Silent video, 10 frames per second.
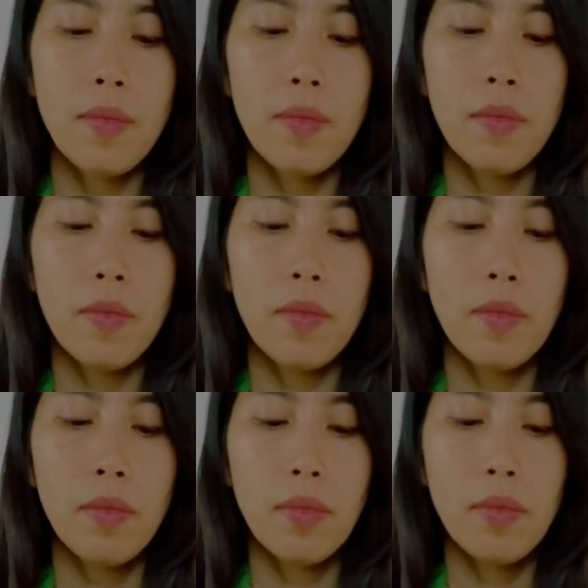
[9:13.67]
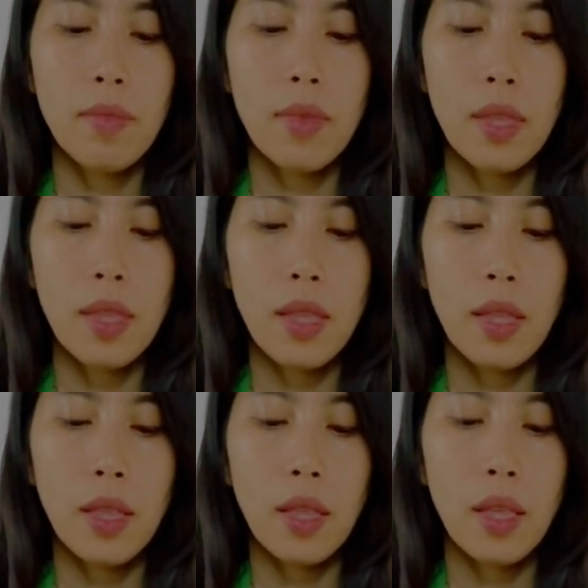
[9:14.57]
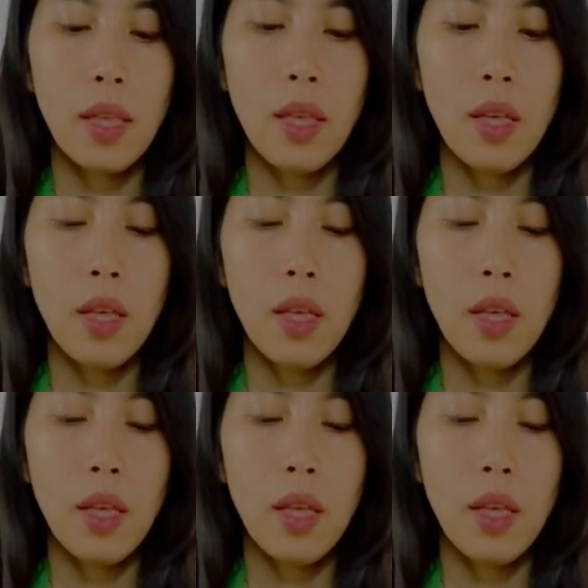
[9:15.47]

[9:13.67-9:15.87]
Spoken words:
(silence)